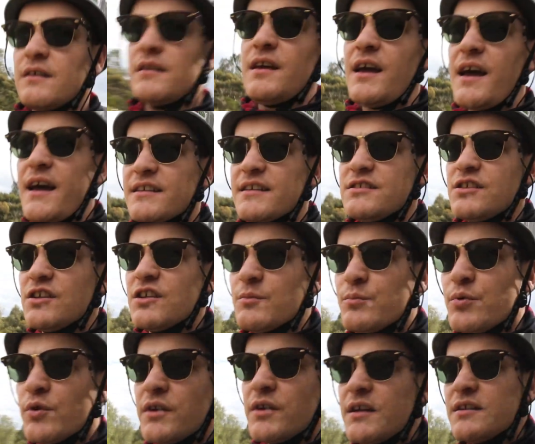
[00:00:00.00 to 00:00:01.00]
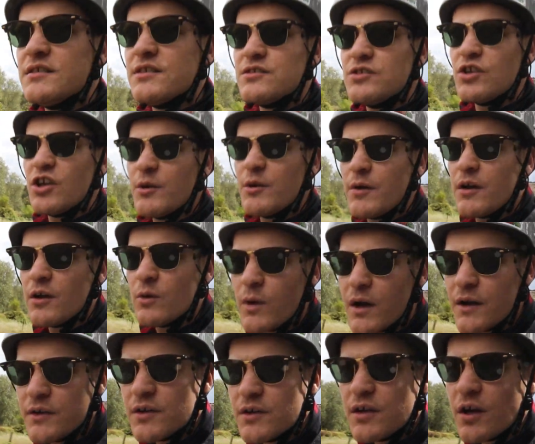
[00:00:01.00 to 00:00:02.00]
Yes, you can put it into turbo
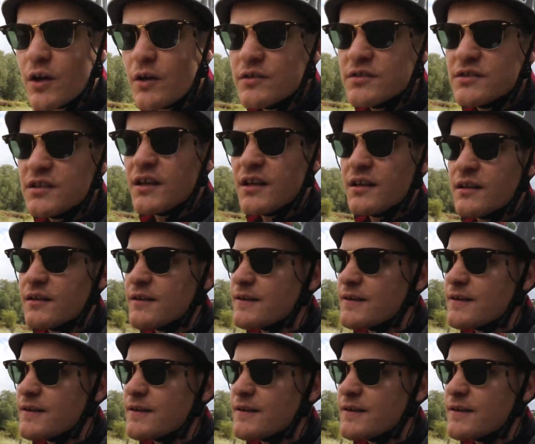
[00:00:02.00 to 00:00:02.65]
while you're coasting.